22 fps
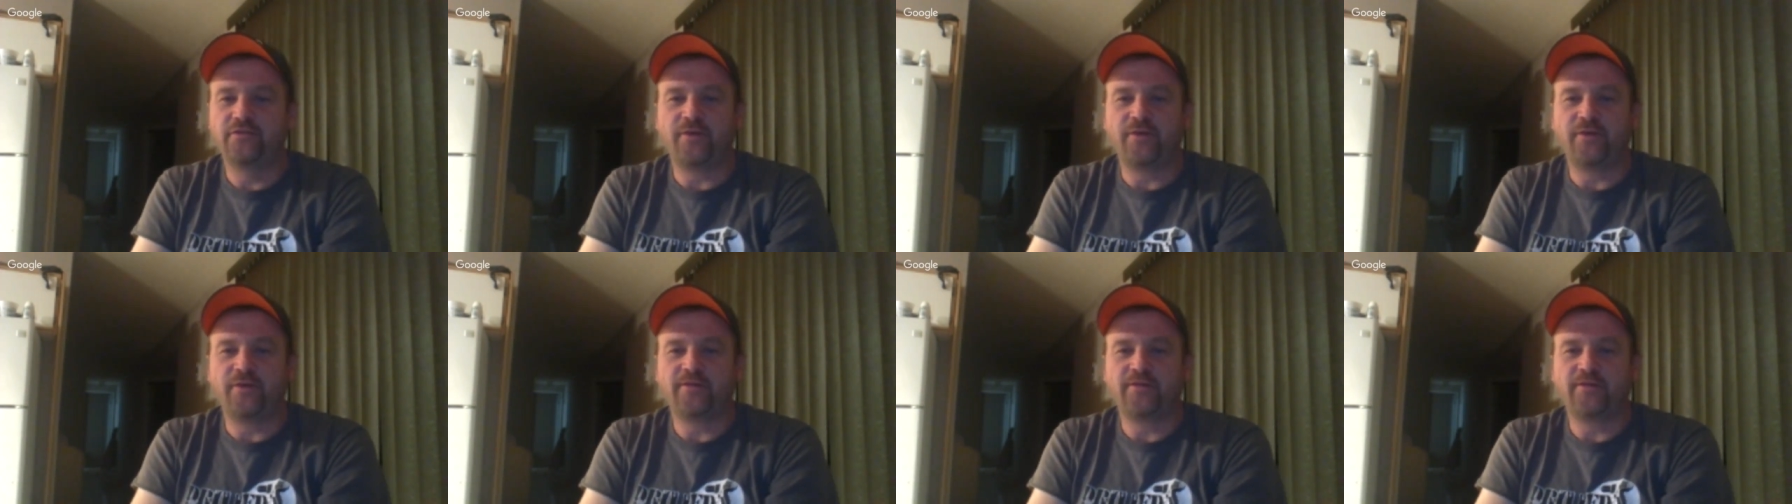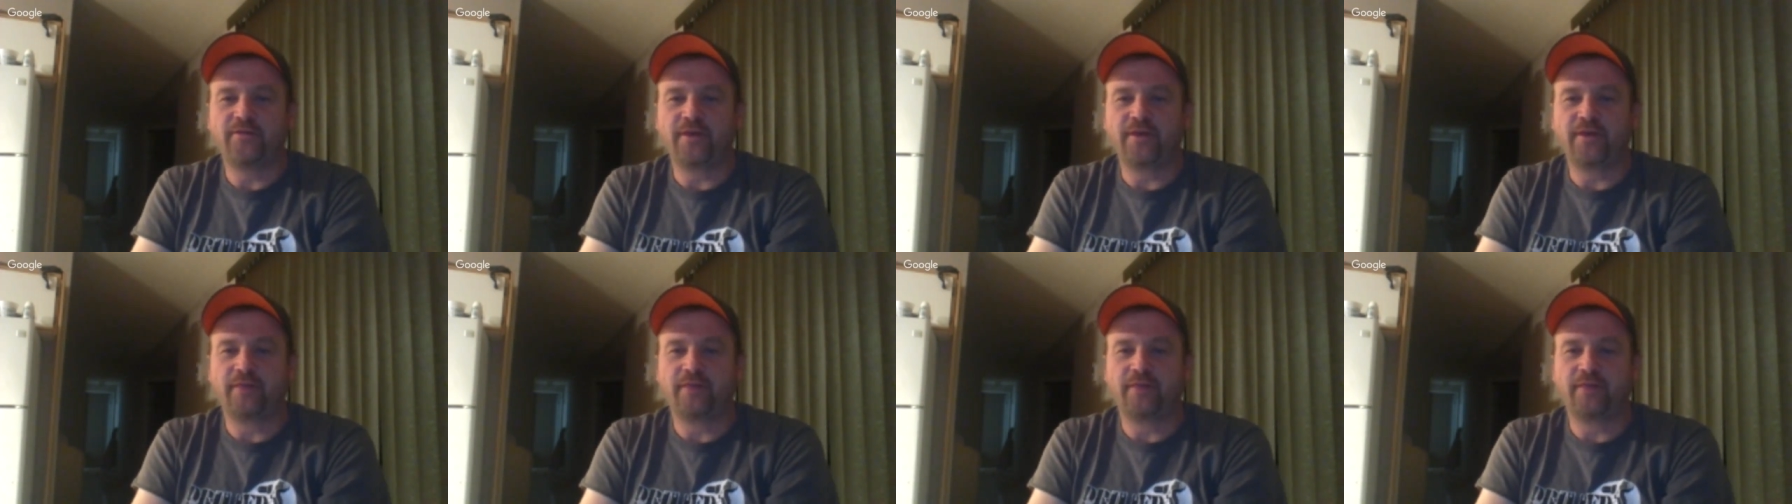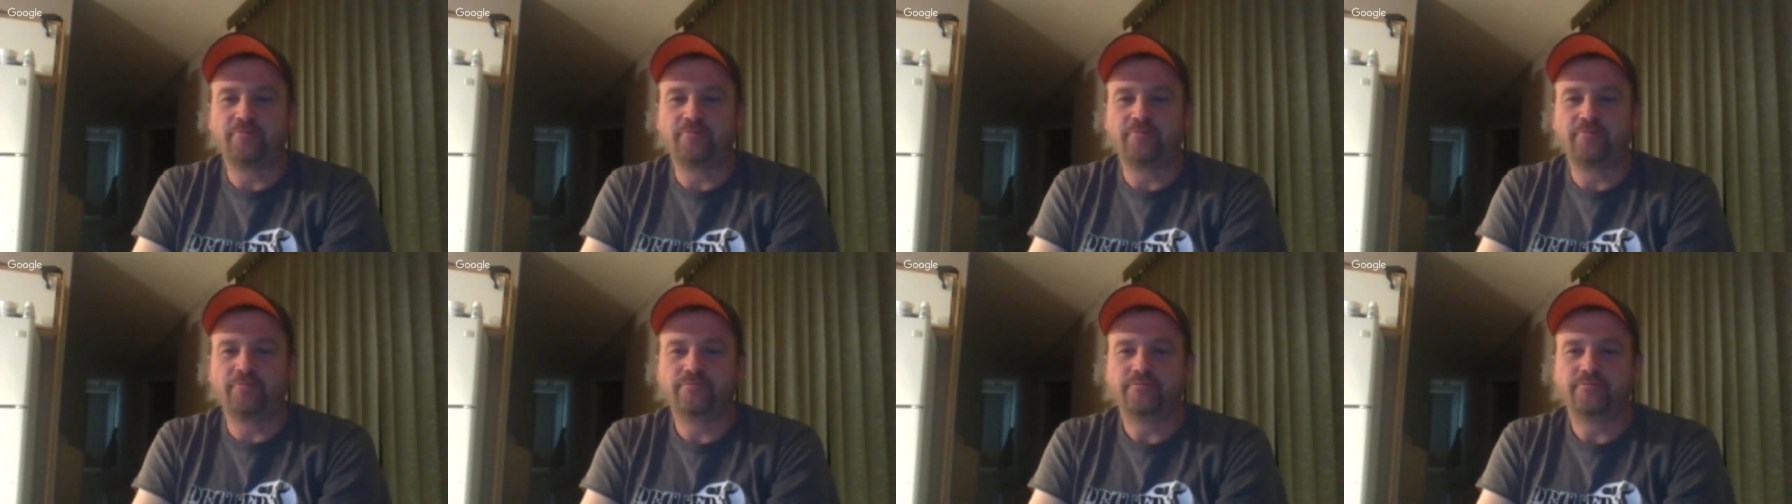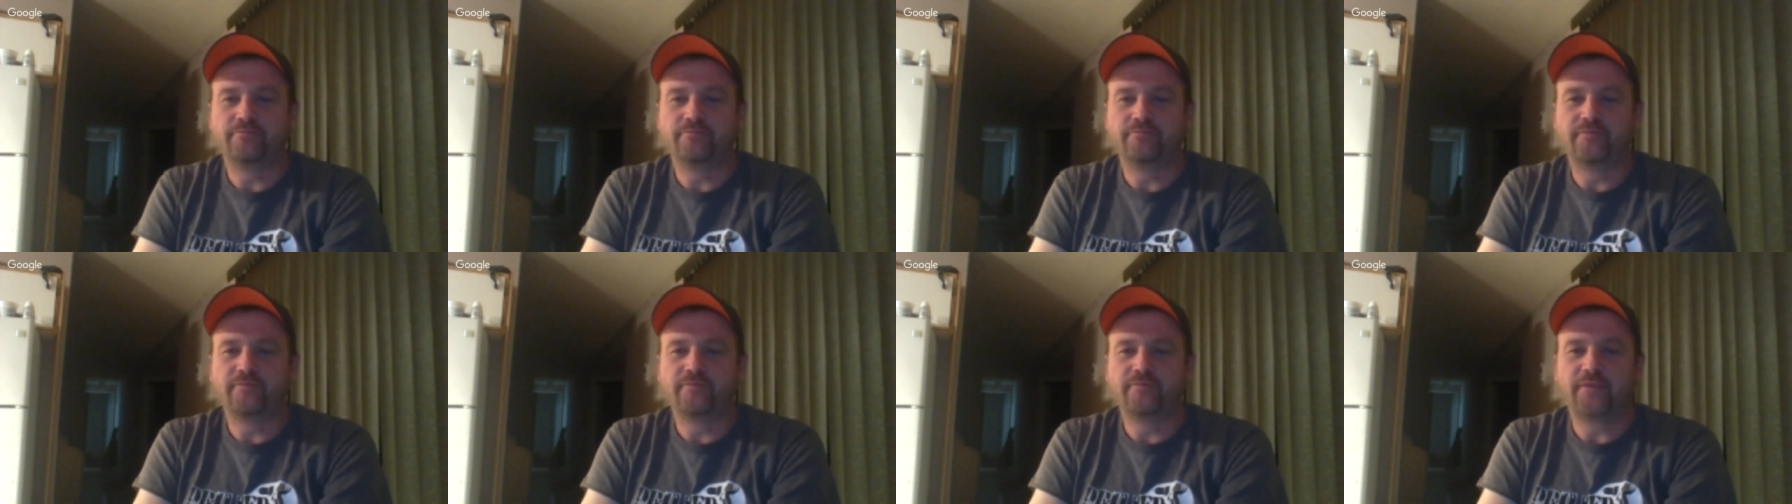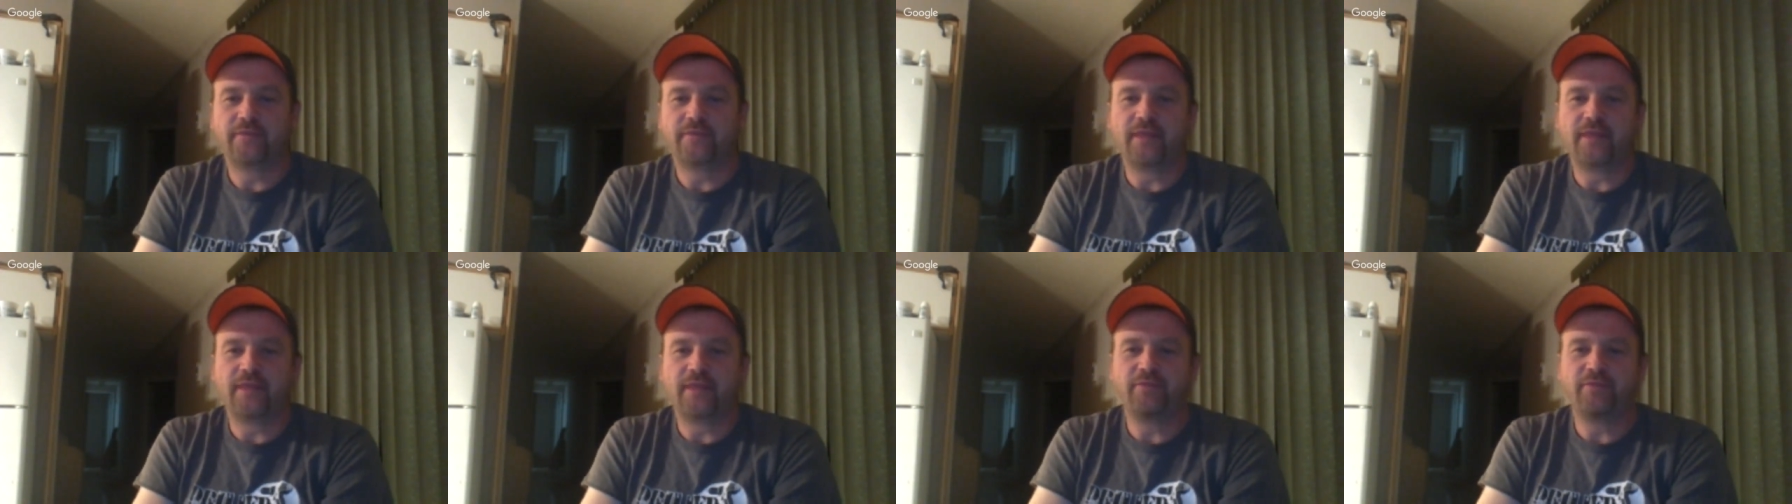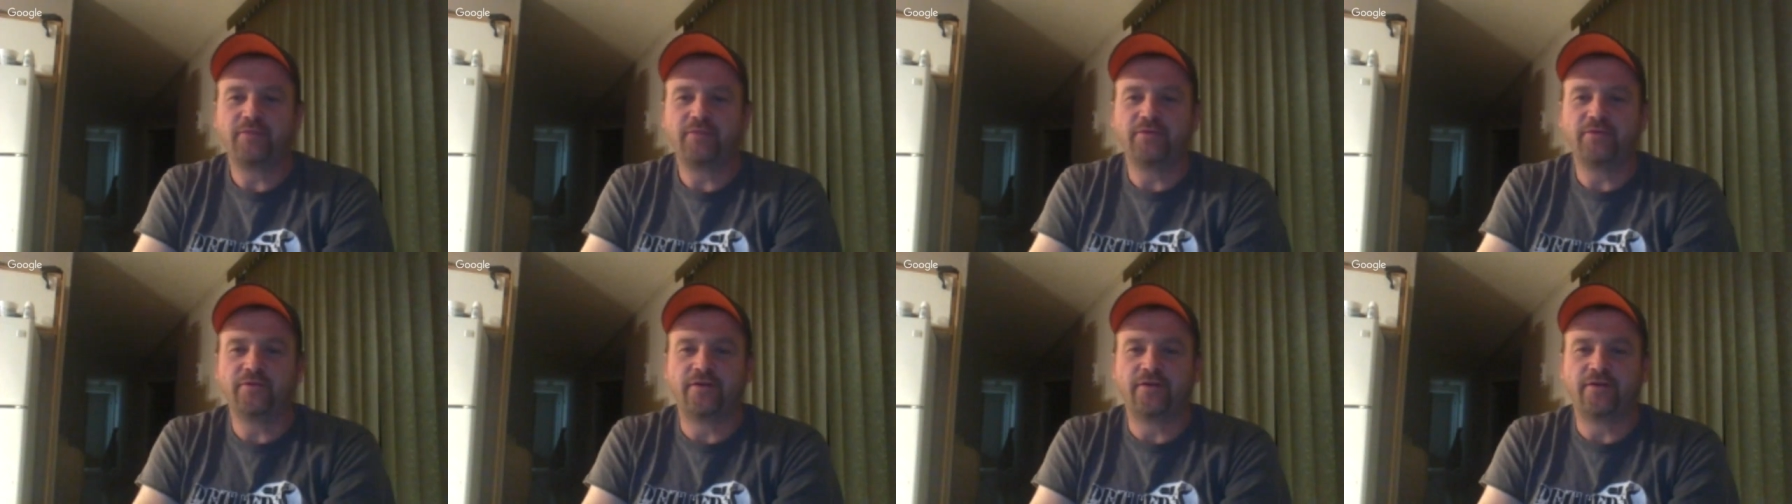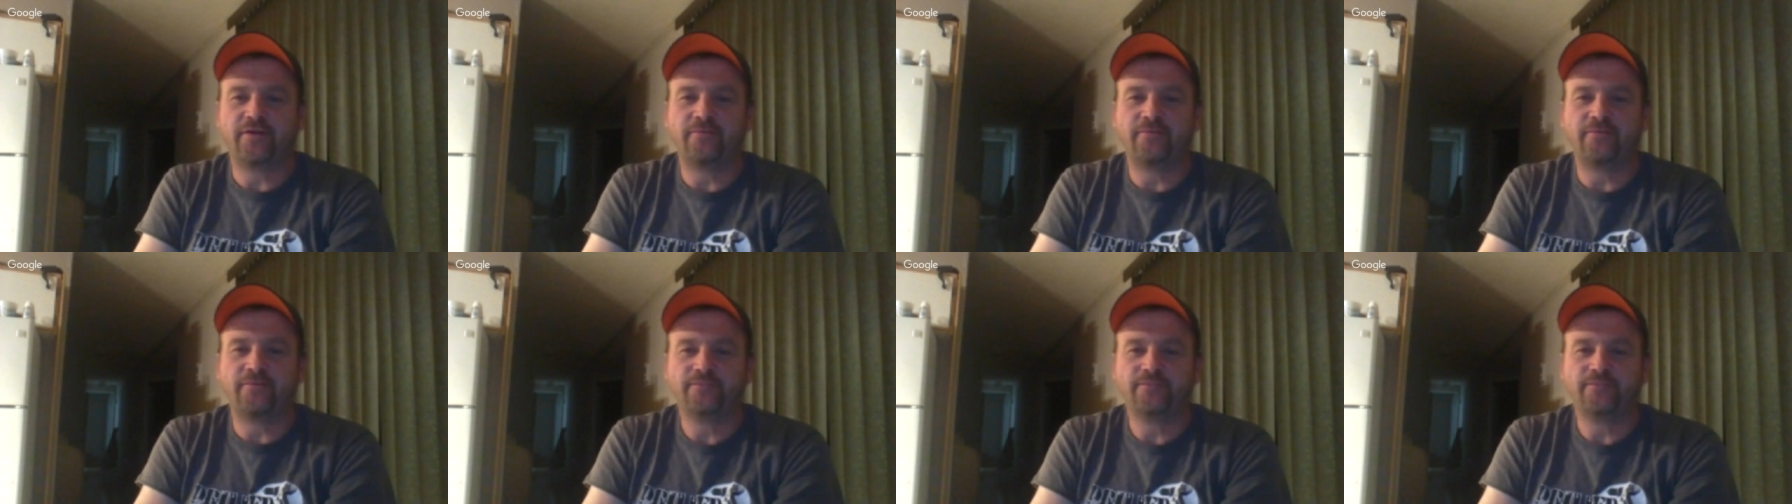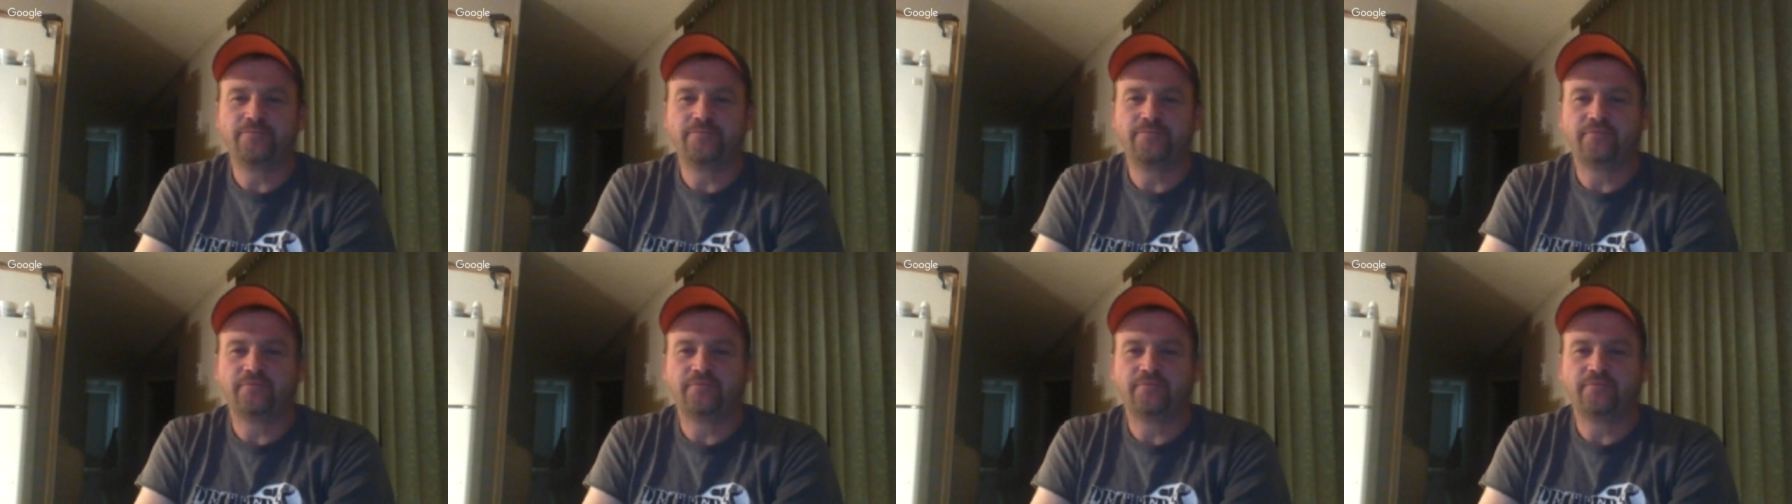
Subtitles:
do them all the time. Can't be without them.